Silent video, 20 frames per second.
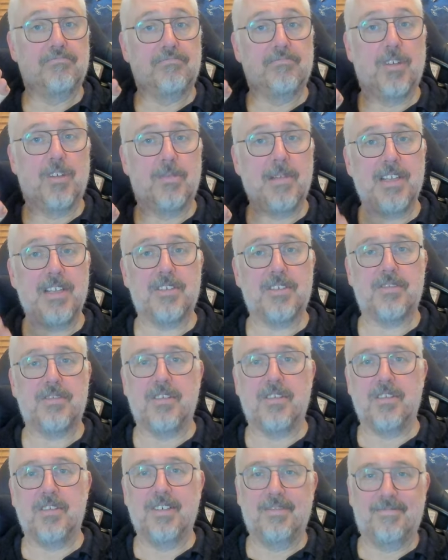Remain
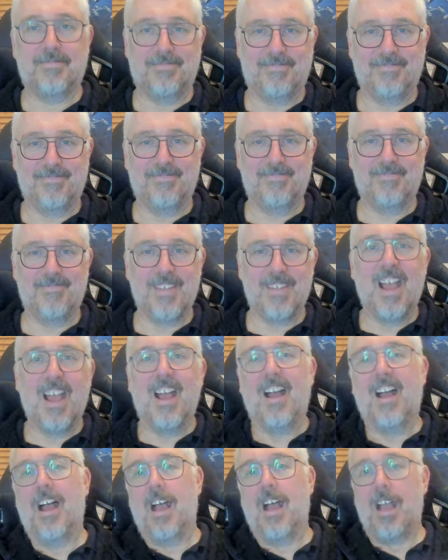strong.
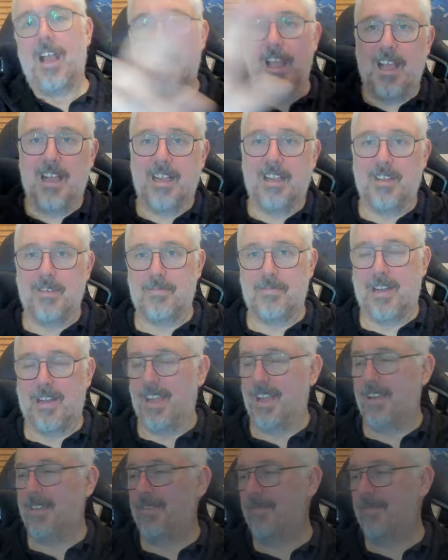And goodbye.